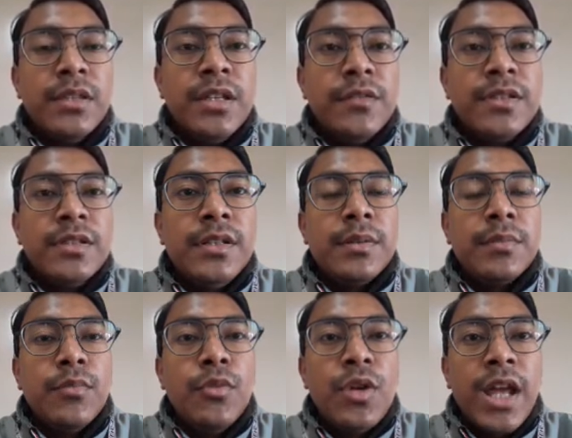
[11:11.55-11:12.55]
There was a
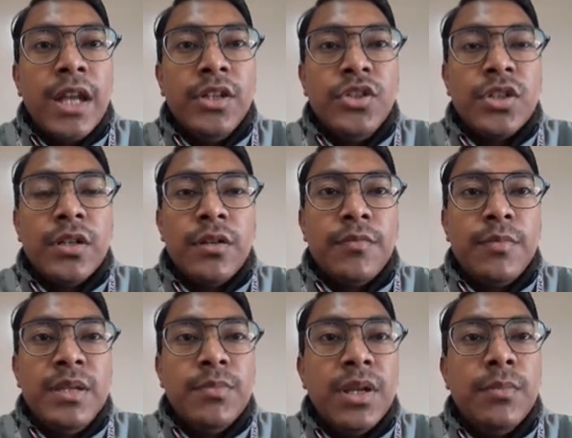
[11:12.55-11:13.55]
more addition of
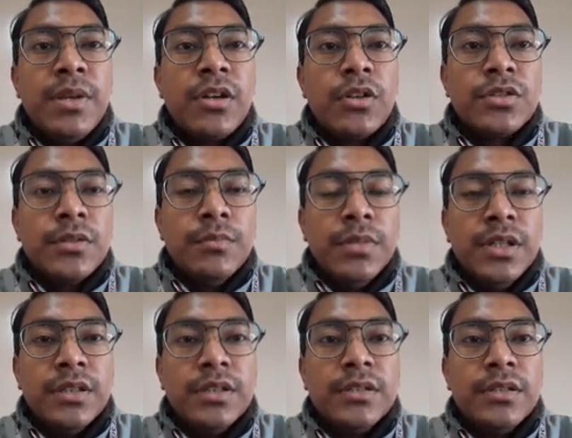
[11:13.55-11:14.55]
people because of
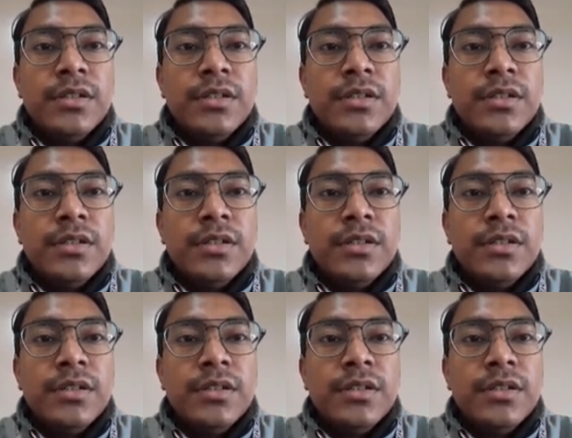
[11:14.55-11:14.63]
birth.